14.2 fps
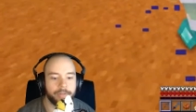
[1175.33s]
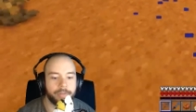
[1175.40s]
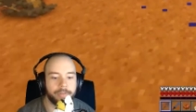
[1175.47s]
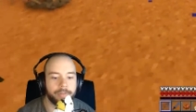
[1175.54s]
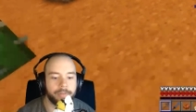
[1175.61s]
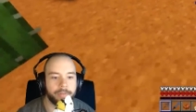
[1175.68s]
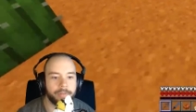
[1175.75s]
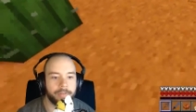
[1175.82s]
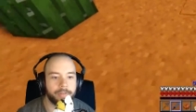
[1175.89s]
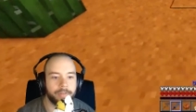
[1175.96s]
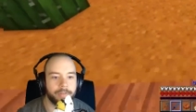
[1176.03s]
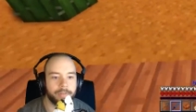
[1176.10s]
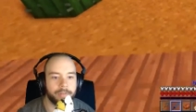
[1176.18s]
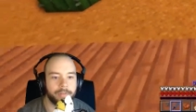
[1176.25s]
I'm getting chased by
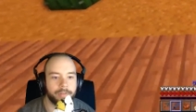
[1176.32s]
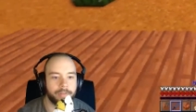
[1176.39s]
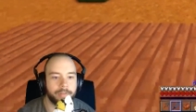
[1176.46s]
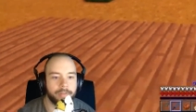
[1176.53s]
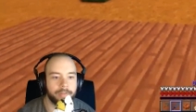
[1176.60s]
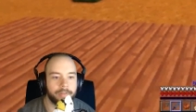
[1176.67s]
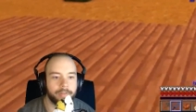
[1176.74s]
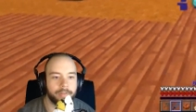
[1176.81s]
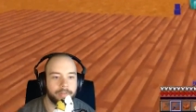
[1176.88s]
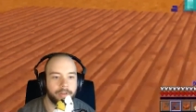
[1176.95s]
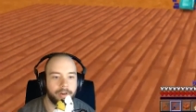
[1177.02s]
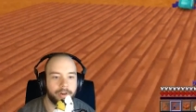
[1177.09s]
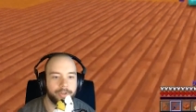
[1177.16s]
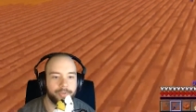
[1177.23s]
that thing.
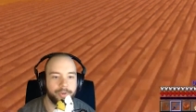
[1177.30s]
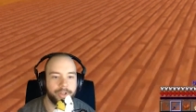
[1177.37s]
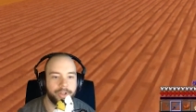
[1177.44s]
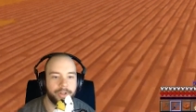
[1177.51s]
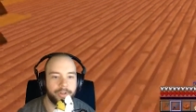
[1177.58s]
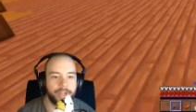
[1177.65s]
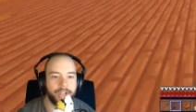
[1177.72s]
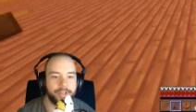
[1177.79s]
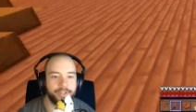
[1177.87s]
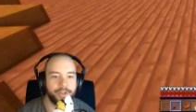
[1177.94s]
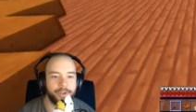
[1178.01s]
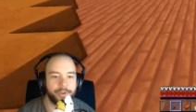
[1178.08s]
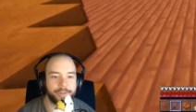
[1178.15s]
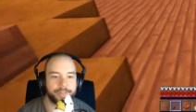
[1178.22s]
Are you now? I hadn't
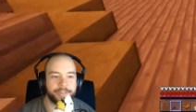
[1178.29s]
noticed.